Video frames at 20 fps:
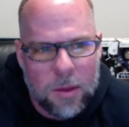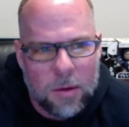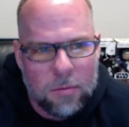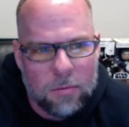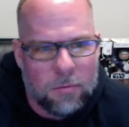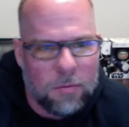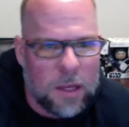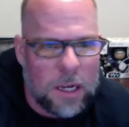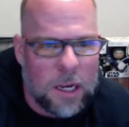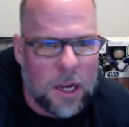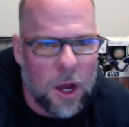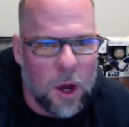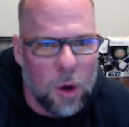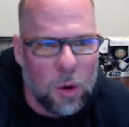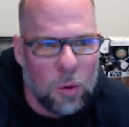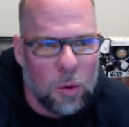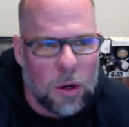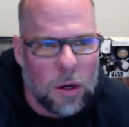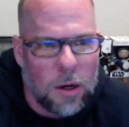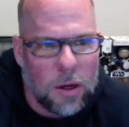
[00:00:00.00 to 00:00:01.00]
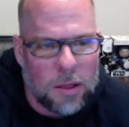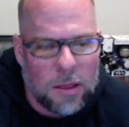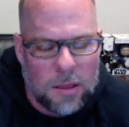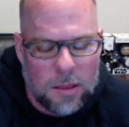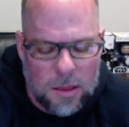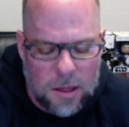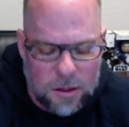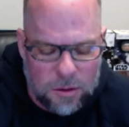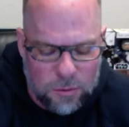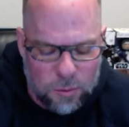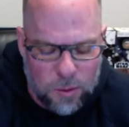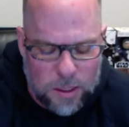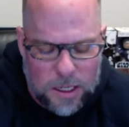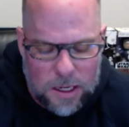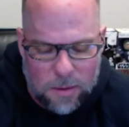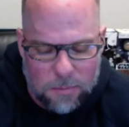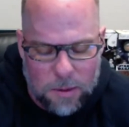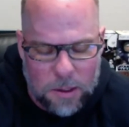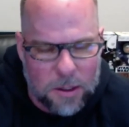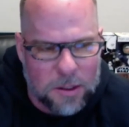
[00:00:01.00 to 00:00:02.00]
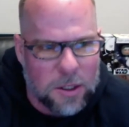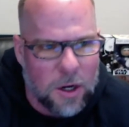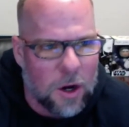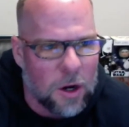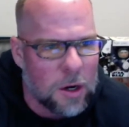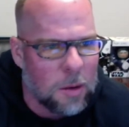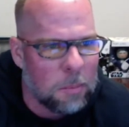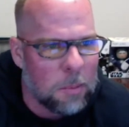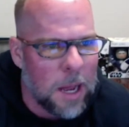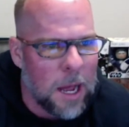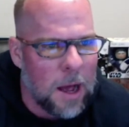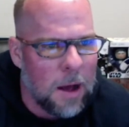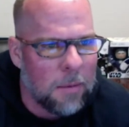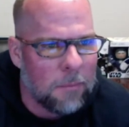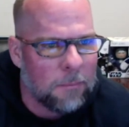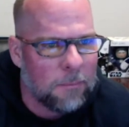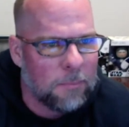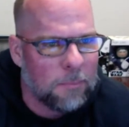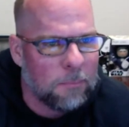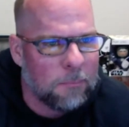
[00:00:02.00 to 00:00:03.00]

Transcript: video this week, I'm going to talk about